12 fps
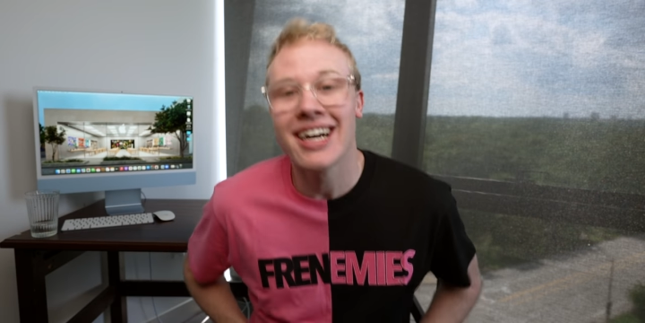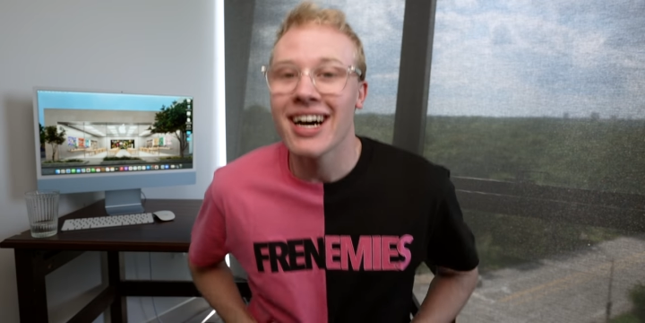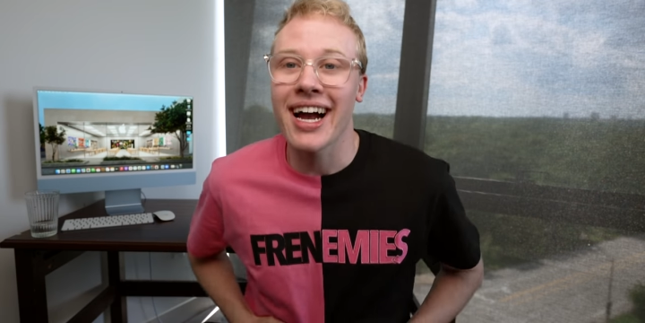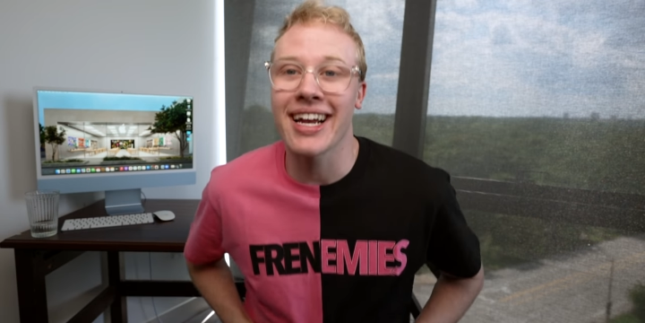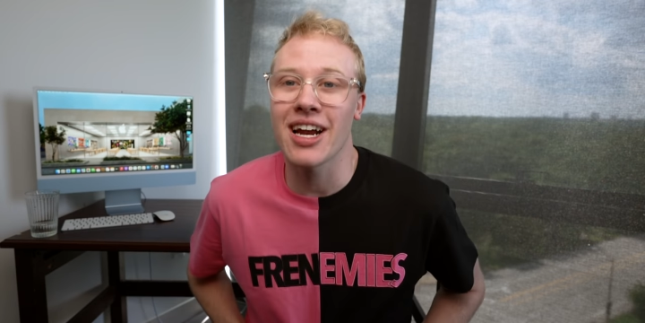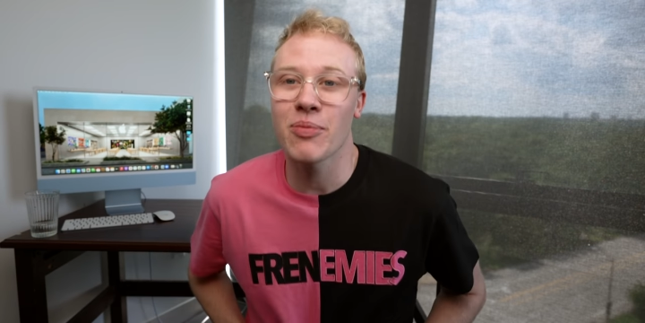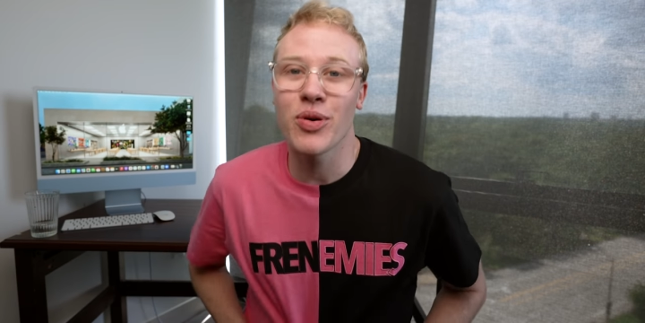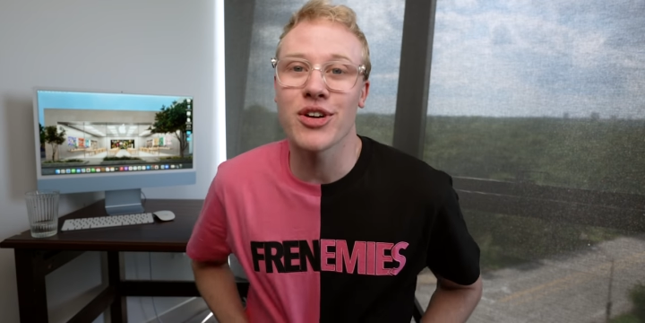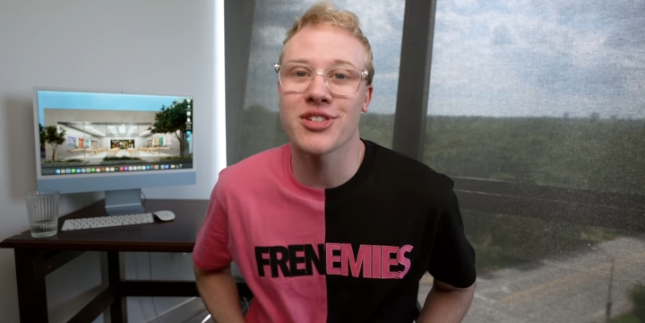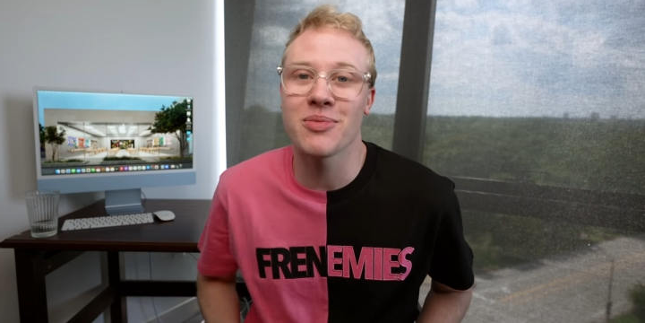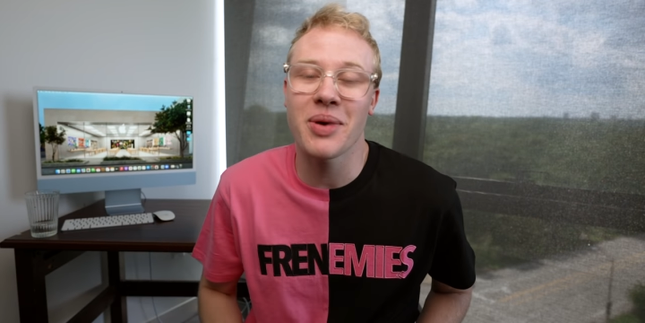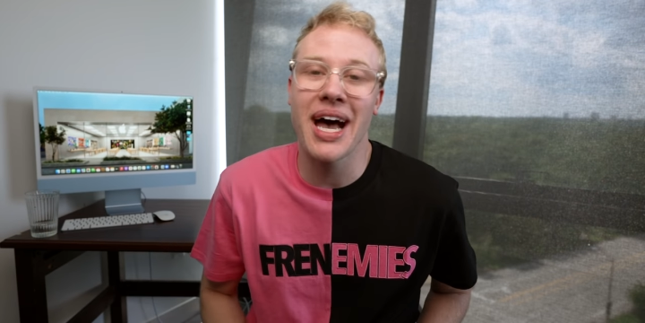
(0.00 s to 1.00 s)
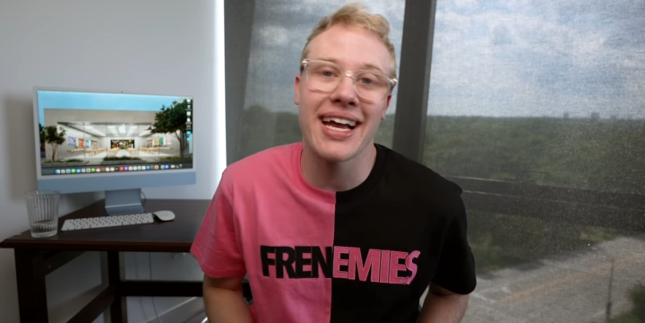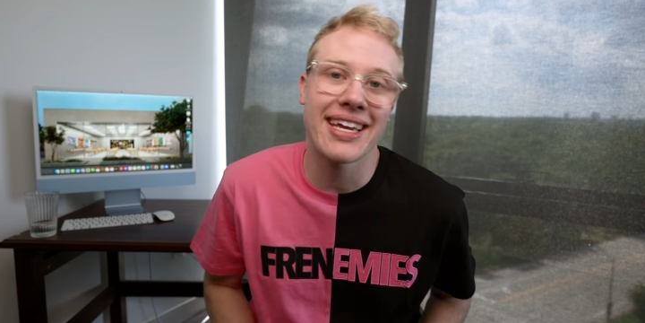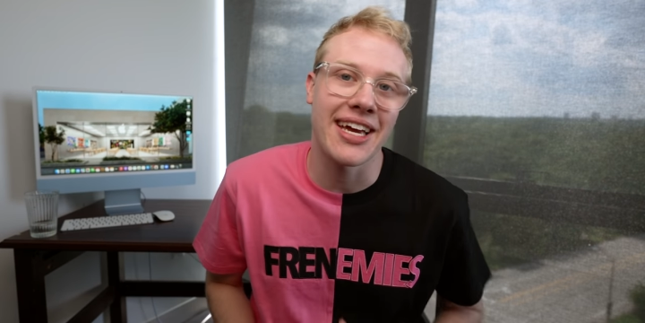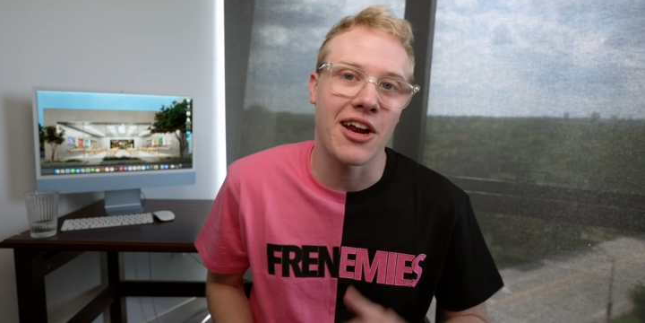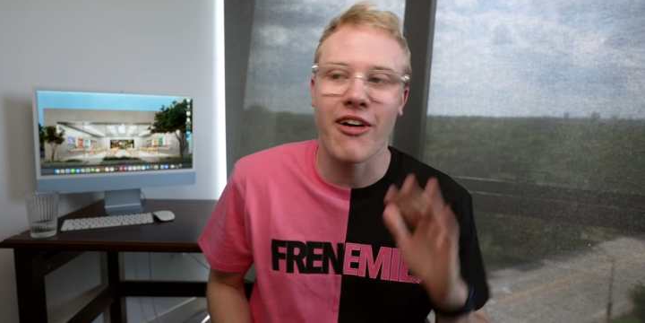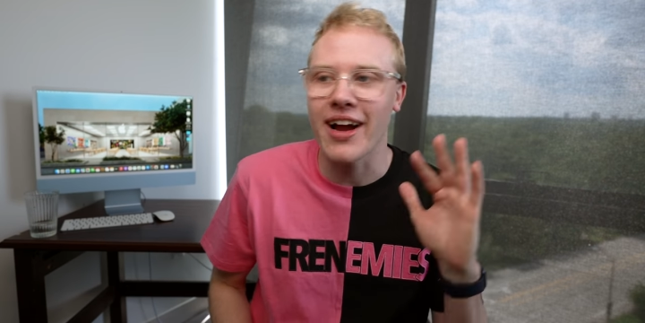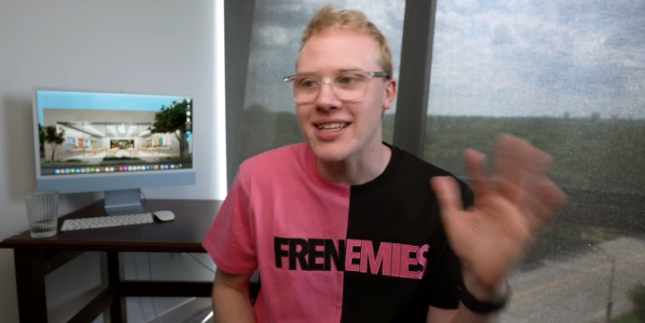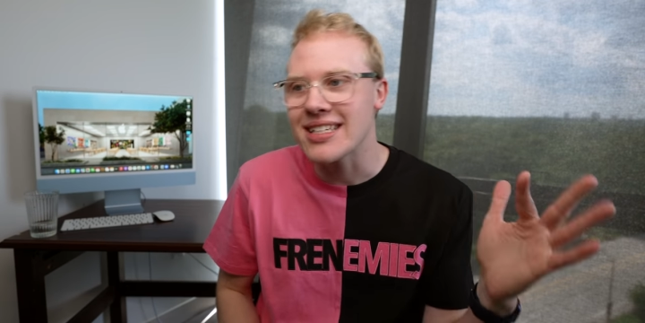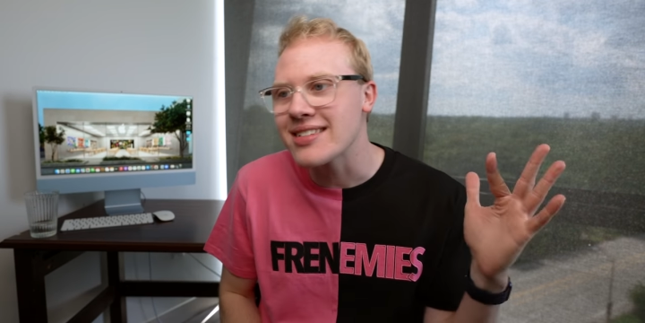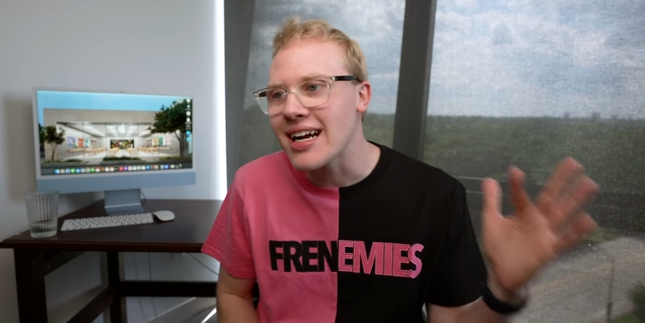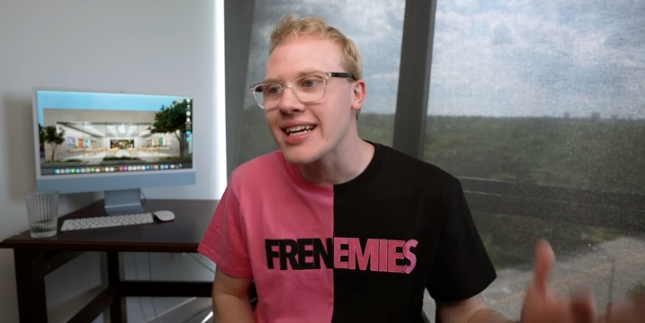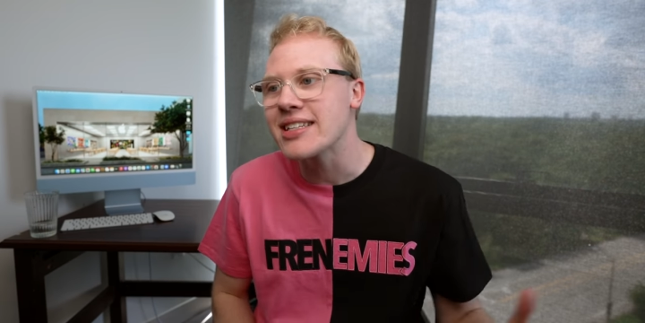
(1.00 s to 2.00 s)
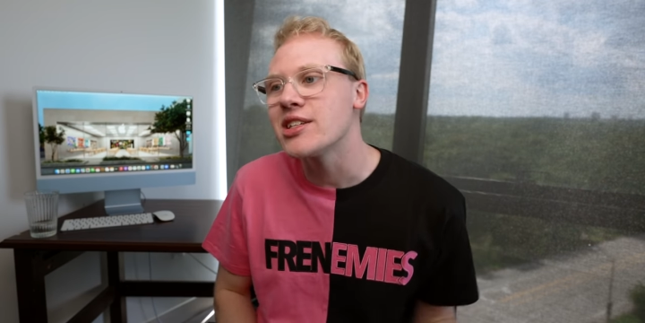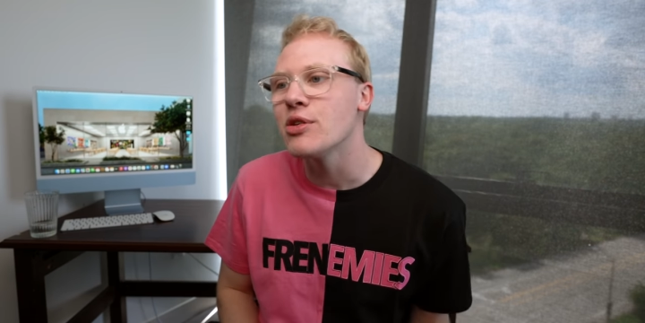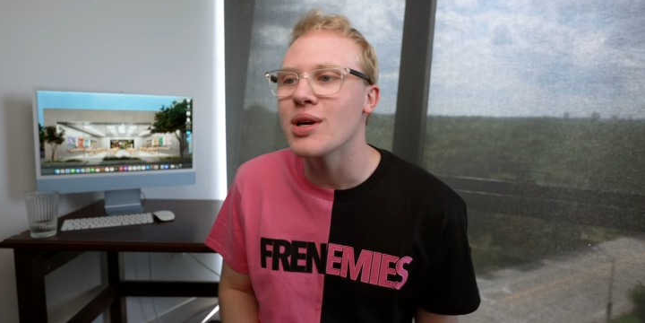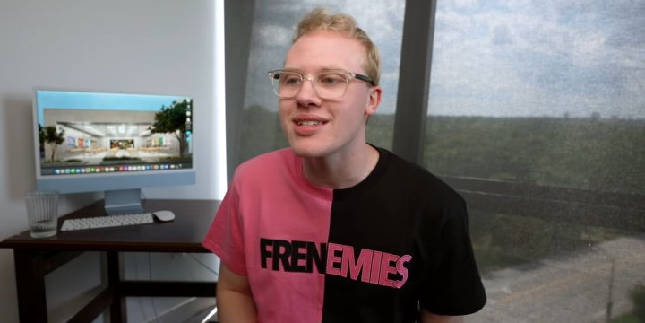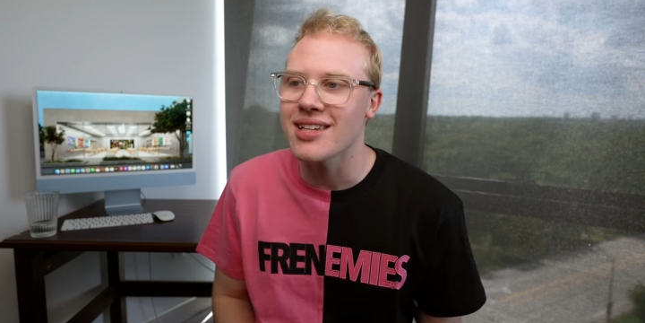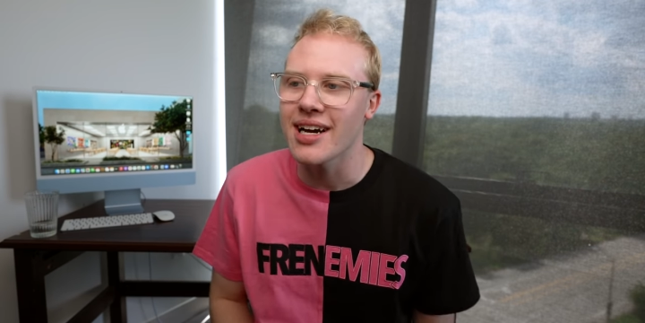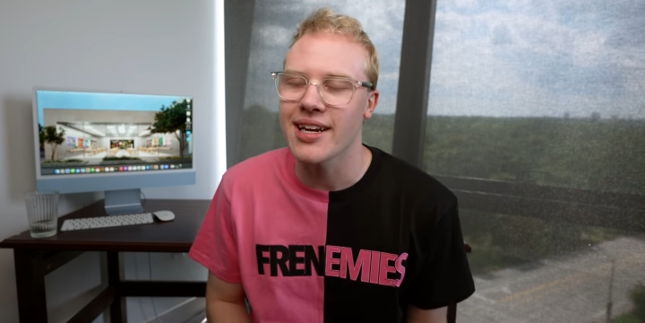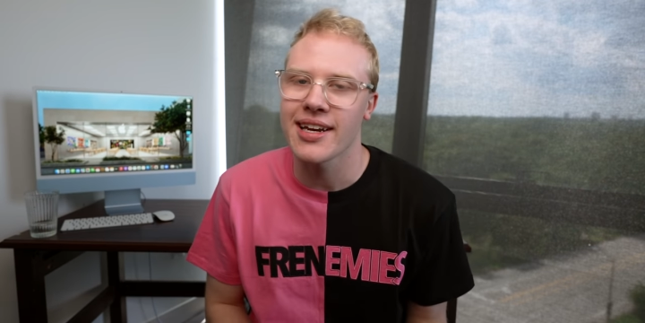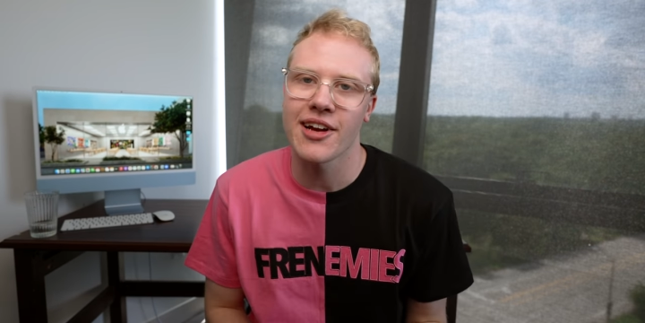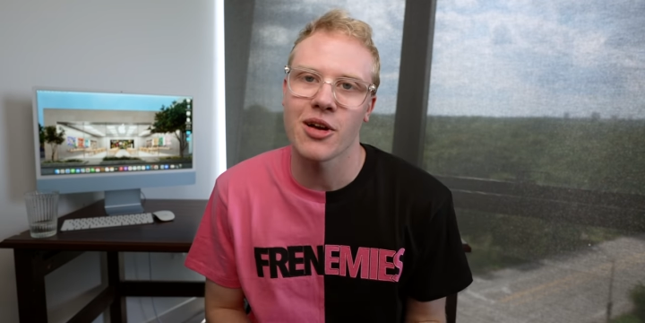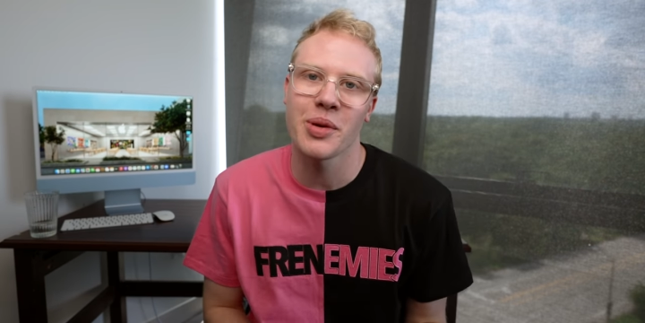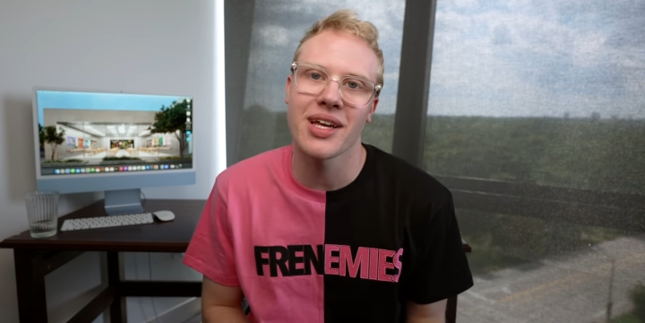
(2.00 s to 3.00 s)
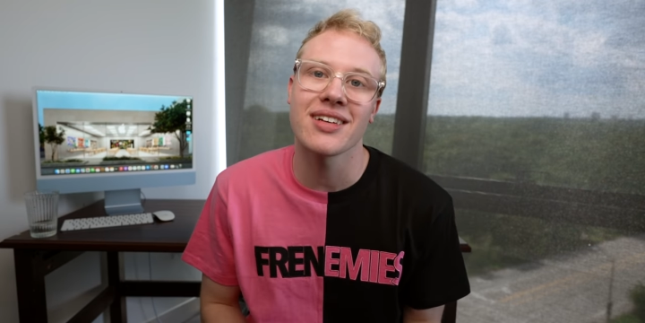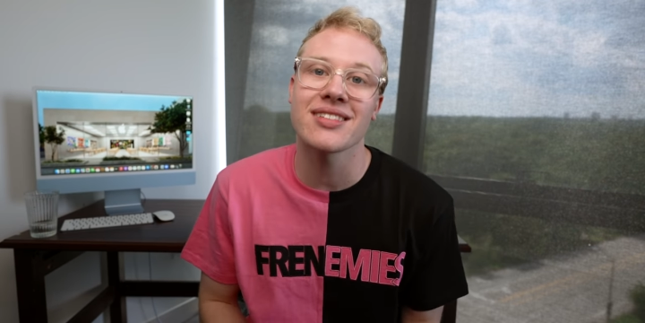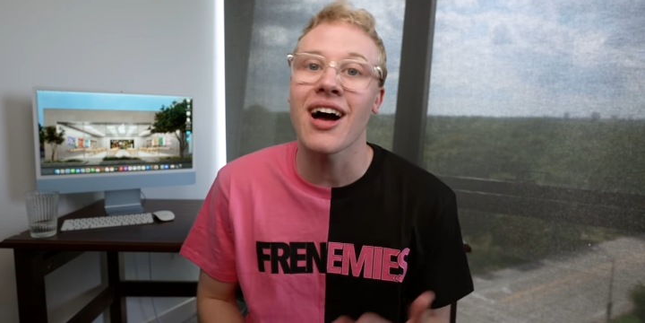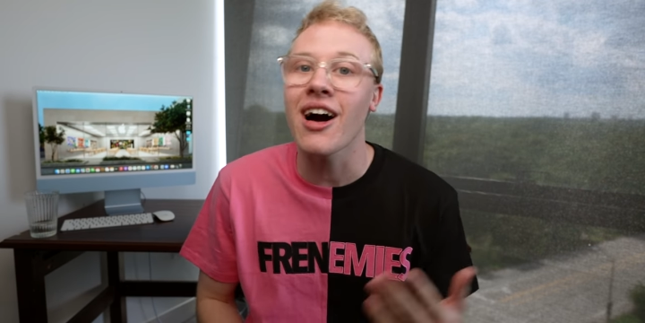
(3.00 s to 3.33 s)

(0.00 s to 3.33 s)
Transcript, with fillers: I gotta push him back in. All right, let's not get too excited here because